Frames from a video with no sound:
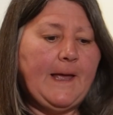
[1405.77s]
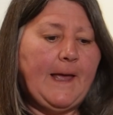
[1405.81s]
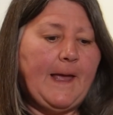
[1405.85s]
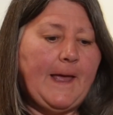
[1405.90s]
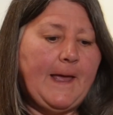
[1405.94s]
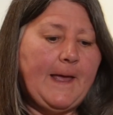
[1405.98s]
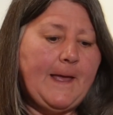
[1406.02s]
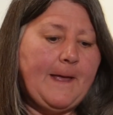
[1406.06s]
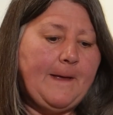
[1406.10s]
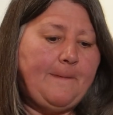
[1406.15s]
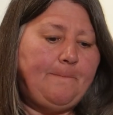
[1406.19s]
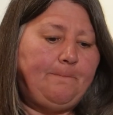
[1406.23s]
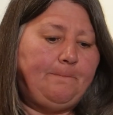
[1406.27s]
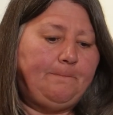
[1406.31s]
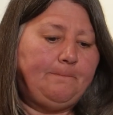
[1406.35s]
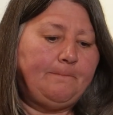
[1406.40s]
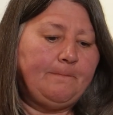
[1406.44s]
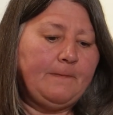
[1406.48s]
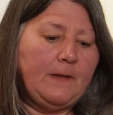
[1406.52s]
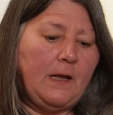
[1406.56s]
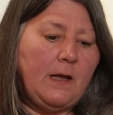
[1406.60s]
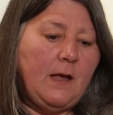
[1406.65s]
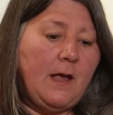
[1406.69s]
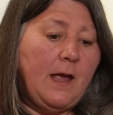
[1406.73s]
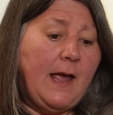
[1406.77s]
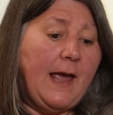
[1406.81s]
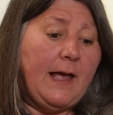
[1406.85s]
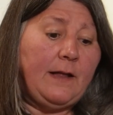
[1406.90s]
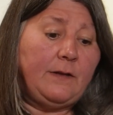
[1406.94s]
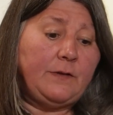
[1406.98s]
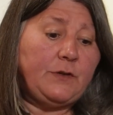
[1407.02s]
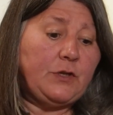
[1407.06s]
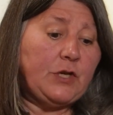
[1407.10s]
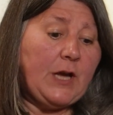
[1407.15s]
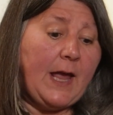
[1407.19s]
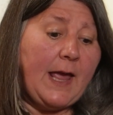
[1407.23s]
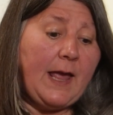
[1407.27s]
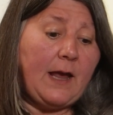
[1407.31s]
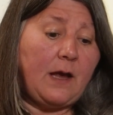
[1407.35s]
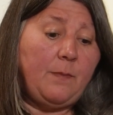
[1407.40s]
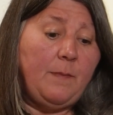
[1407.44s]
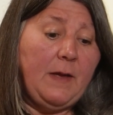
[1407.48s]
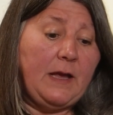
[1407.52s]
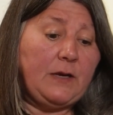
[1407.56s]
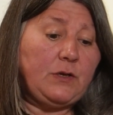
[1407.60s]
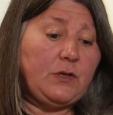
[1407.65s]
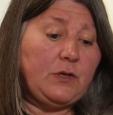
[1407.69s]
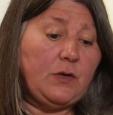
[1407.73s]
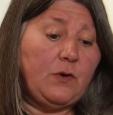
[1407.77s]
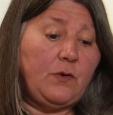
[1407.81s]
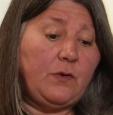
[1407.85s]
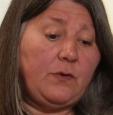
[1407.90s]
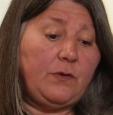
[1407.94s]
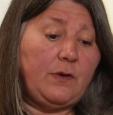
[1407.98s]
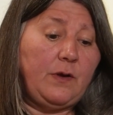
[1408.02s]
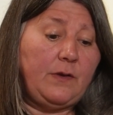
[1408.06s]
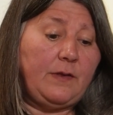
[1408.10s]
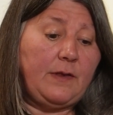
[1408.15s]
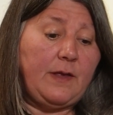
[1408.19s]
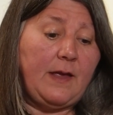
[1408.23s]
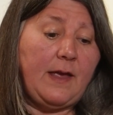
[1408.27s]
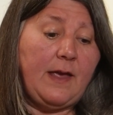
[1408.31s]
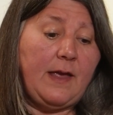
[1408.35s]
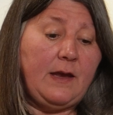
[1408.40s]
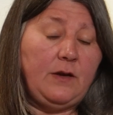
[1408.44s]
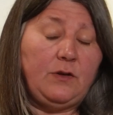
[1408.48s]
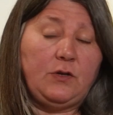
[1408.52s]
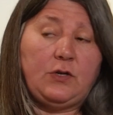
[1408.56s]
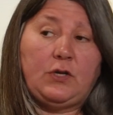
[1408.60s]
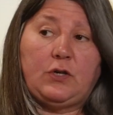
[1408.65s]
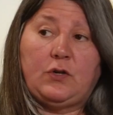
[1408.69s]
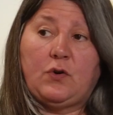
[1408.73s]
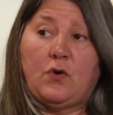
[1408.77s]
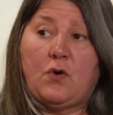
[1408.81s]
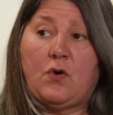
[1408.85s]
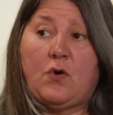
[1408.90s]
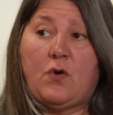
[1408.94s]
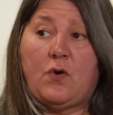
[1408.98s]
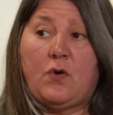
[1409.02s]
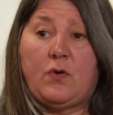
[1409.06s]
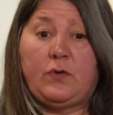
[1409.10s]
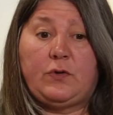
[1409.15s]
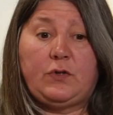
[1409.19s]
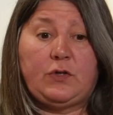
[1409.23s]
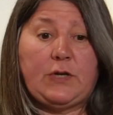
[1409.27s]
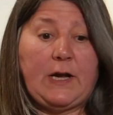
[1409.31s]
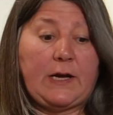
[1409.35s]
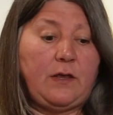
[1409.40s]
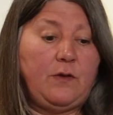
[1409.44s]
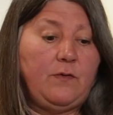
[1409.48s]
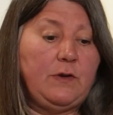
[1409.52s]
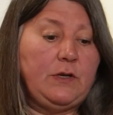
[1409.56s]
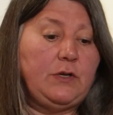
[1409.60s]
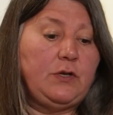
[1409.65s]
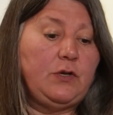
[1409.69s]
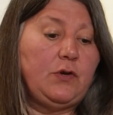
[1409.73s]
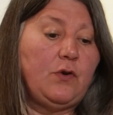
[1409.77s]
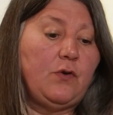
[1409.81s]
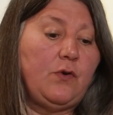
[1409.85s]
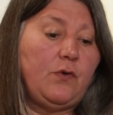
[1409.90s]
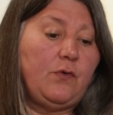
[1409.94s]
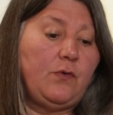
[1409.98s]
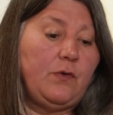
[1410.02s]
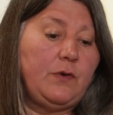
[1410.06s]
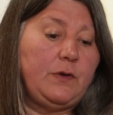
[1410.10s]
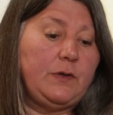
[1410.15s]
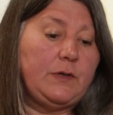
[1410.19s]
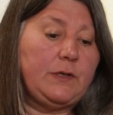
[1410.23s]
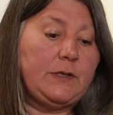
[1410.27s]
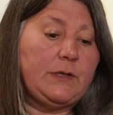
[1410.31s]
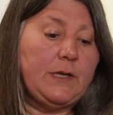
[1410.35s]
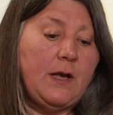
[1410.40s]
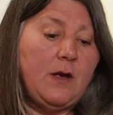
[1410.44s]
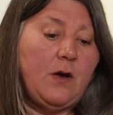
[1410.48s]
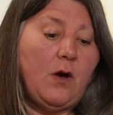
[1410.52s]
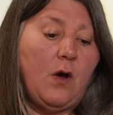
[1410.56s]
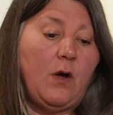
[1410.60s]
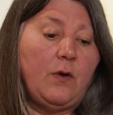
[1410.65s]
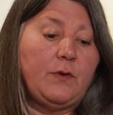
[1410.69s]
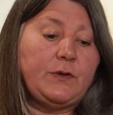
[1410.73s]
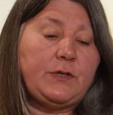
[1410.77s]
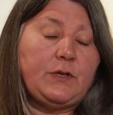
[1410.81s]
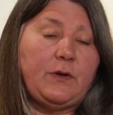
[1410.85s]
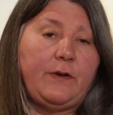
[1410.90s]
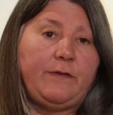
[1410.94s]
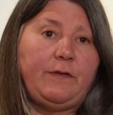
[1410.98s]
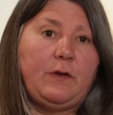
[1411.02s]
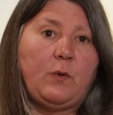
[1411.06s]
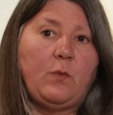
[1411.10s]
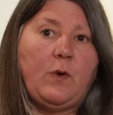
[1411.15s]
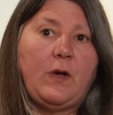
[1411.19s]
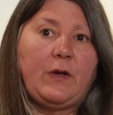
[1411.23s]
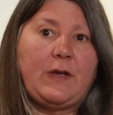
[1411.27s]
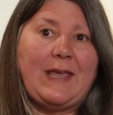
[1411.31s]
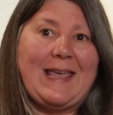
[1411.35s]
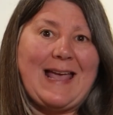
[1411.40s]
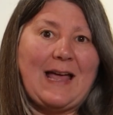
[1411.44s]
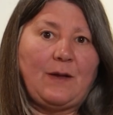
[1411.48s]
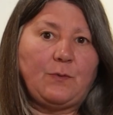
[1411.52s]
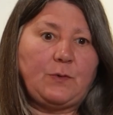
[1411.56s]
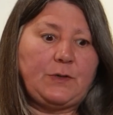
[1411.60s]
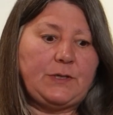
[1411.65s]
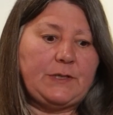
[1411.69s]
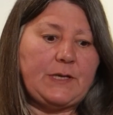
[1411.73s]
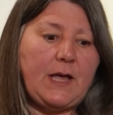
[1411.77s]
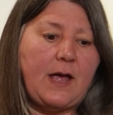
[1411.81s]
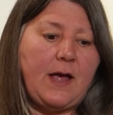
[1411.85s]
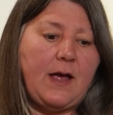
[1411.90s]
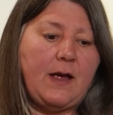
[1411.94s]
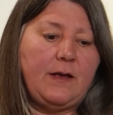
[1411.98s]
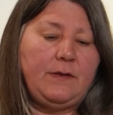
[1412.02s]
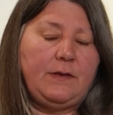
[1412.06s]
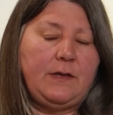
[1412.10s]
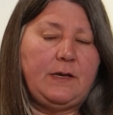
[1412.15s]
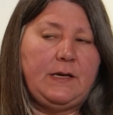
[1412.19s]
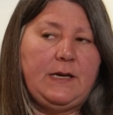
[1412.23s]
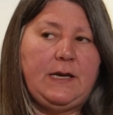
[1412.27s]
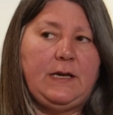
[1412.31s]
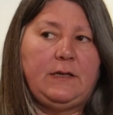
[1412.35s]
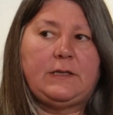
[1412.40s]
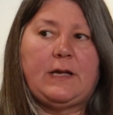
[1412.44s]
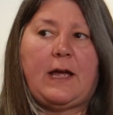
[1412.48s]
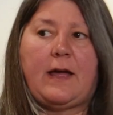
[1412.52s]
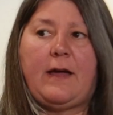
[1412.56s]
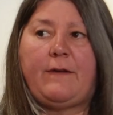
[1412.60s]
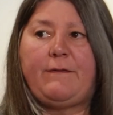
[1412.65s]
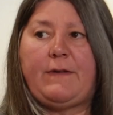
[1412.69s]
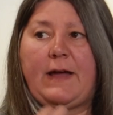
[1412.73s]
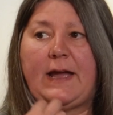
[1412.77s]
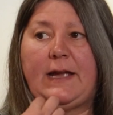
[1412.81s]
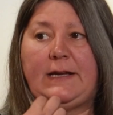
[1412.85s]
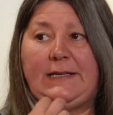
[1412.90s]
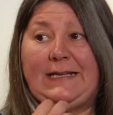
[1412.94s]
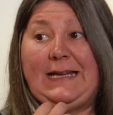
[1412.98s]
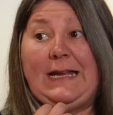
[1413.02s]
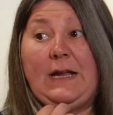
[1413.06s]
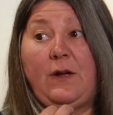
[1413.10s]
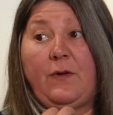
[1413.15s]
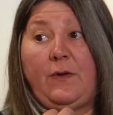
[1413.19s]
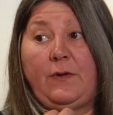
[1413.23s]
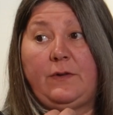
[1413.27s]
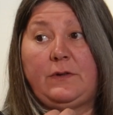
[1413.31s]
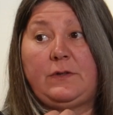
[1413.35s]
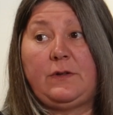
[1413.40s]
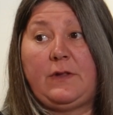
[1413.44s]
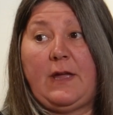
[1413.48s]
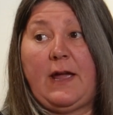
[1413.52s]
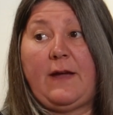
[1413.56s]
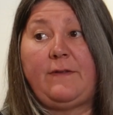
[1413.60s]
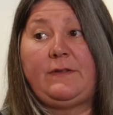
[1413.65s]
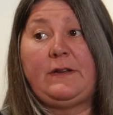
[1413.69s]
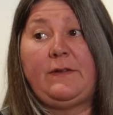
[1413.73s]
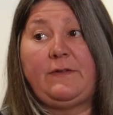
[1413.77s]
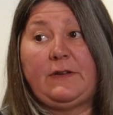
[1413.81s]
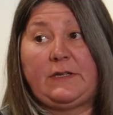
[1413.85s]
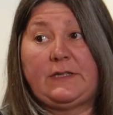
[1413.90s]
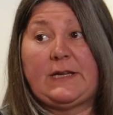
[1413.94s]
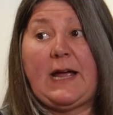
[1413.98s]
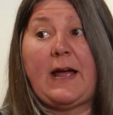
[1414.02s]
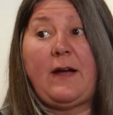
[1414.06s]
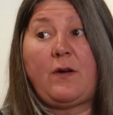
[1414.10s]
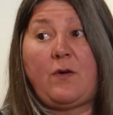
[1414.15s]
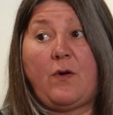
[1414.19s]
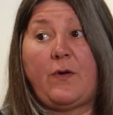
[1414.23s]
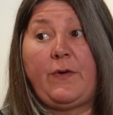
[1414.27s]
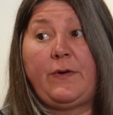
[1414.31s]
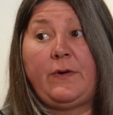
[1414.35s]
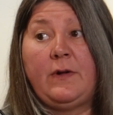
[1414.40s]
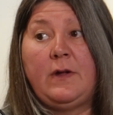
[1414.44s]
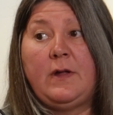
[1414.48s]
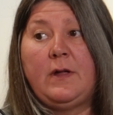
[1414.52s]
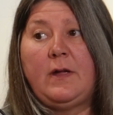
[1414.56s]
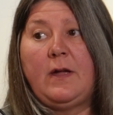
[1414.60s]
Health check, make sure that they're insured, check their insurance. Also, if they're working outside, they need to have ID on, so they have to have a tag on.